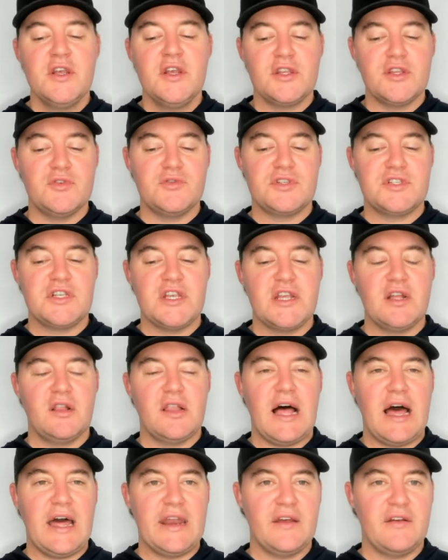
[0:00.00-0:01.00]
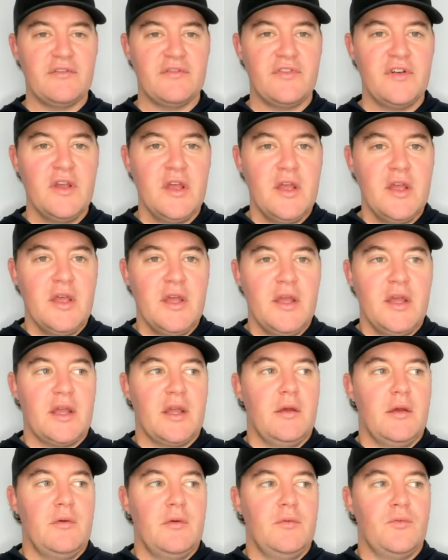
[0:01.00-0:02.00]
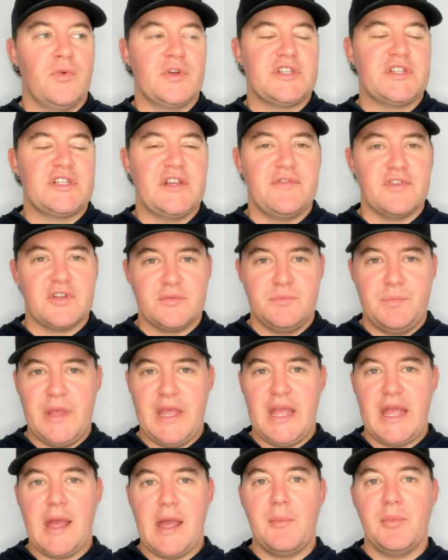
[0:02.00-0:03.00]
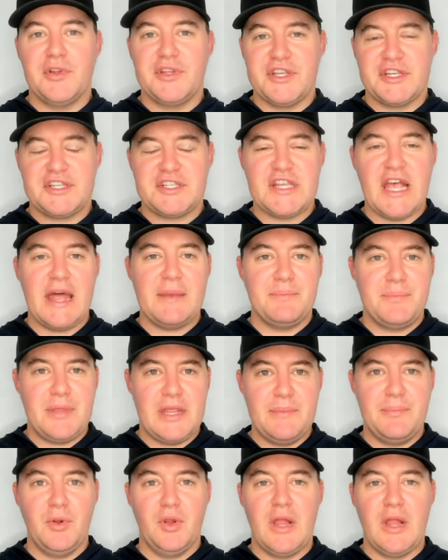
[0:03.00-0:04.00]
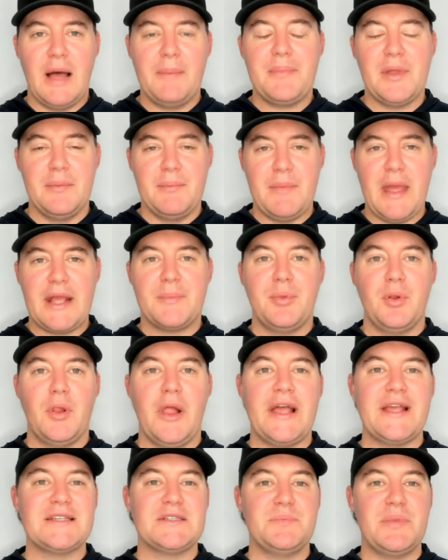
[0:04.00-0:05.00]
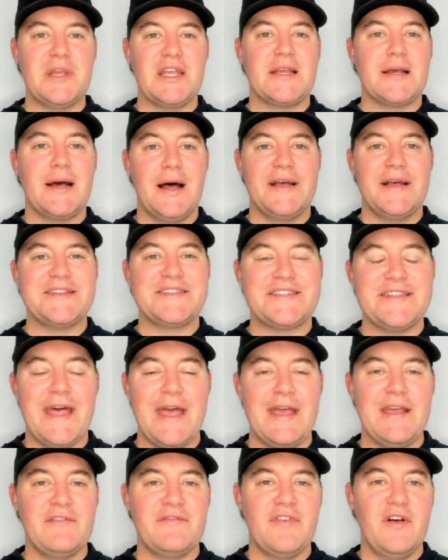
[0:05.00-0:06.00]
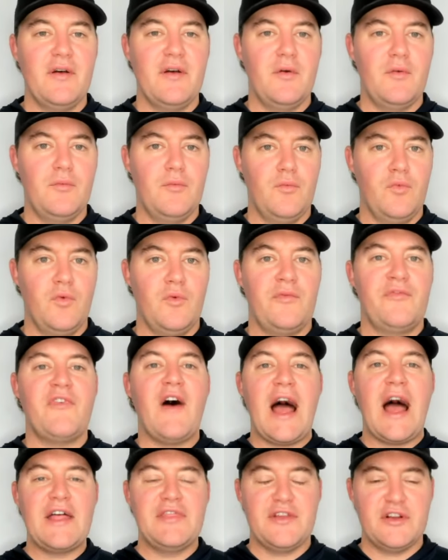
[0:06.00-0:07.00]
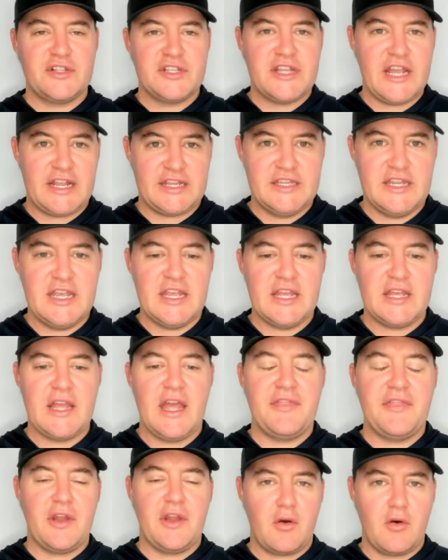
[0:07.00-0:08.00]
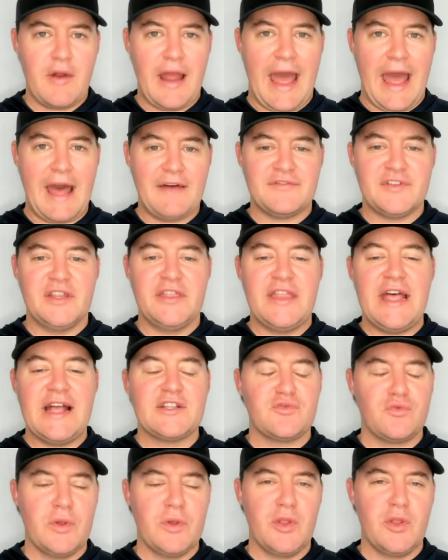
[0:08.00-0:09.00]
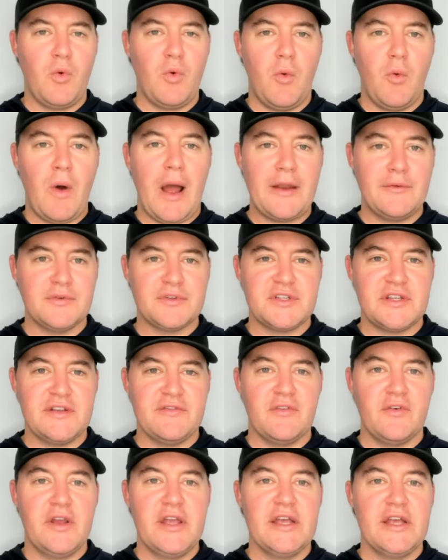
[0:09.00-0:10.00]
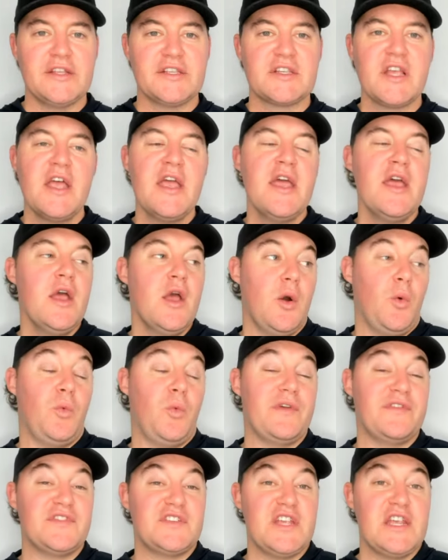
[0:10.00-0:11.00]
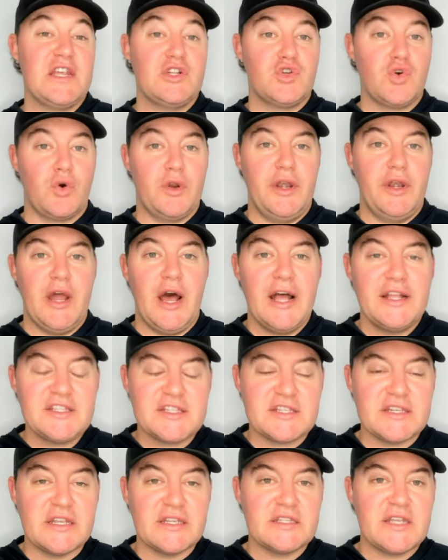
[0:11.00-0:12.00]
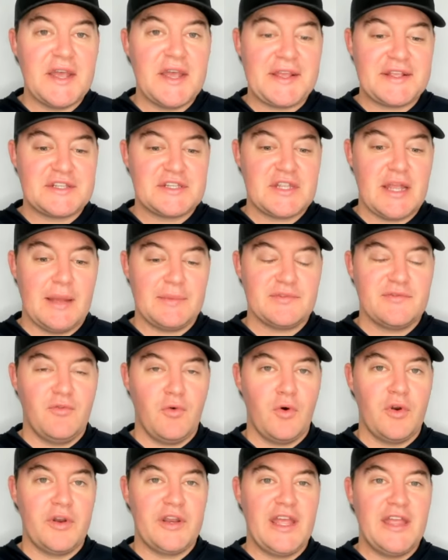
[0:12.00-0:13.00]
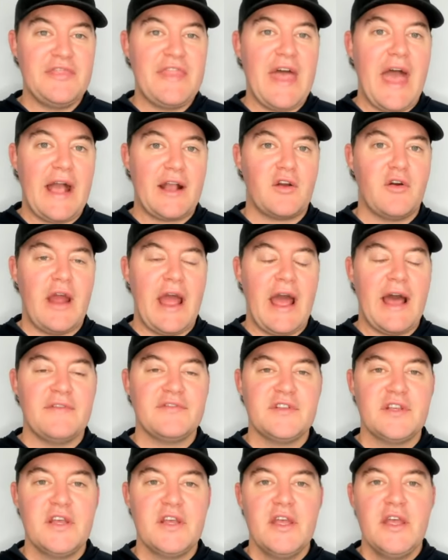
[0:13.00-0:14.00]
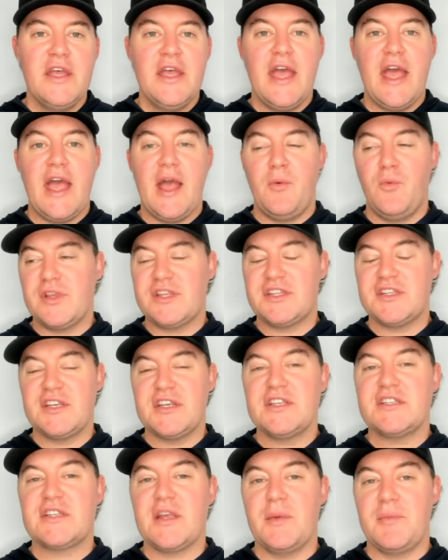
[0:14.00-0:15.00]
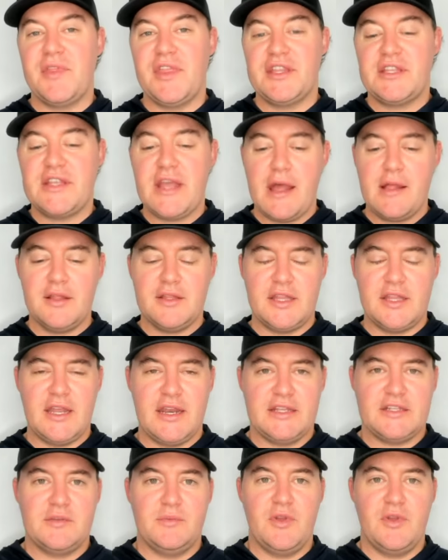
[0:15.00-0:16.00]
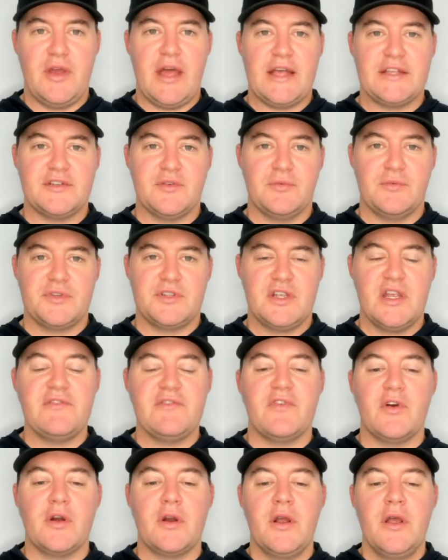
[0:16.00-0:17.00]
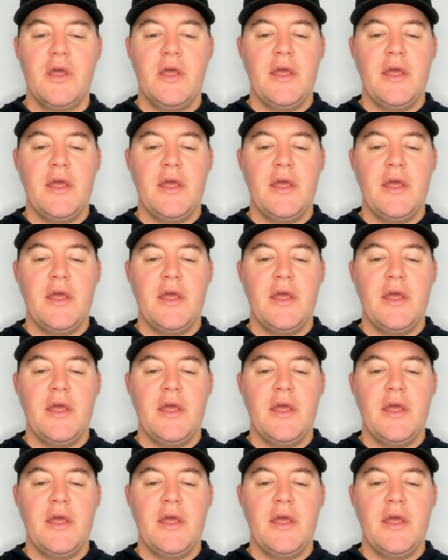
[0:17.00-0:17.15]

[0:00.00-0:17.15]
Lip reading: You see a lot of receivers being able to set people up and make plays because they've refined their technique and their craft. And that's really what wide receiver is. And we've seen Jordan Hudson take steps forward in that craft. And we see some of the talent that SMU has at receiver.